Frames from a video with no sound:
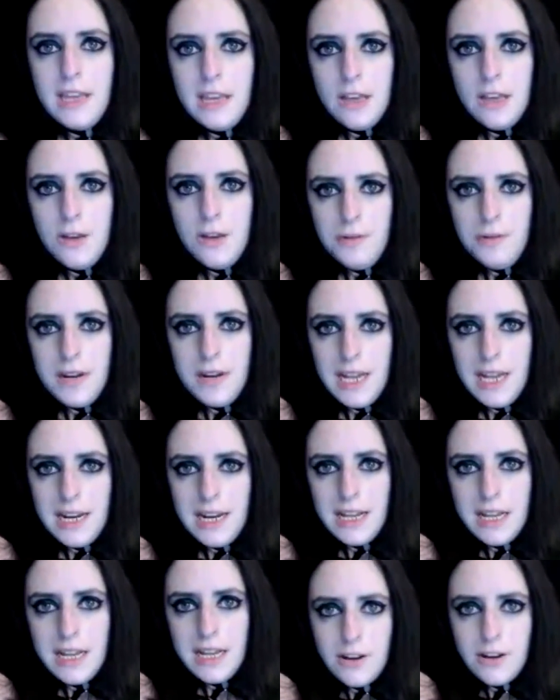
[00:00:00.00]
you need
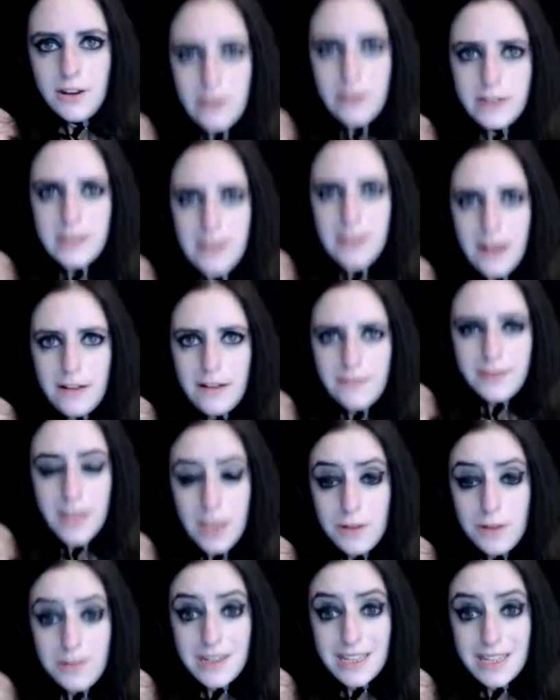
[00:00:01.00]
in yourself that you
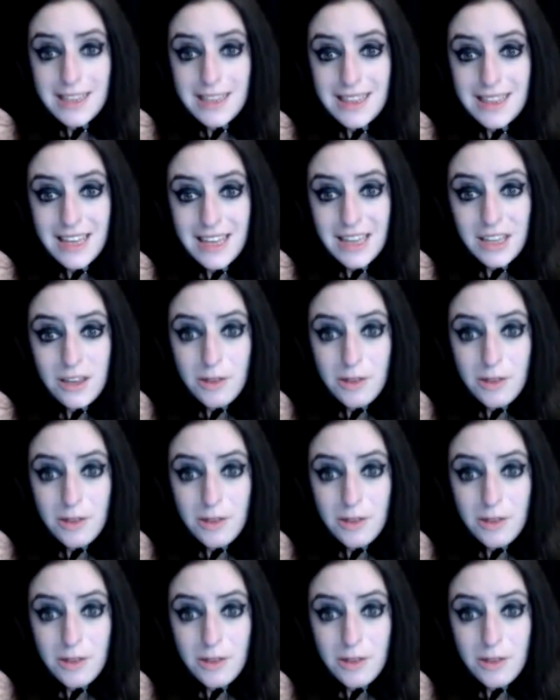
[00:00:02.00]
didn't think you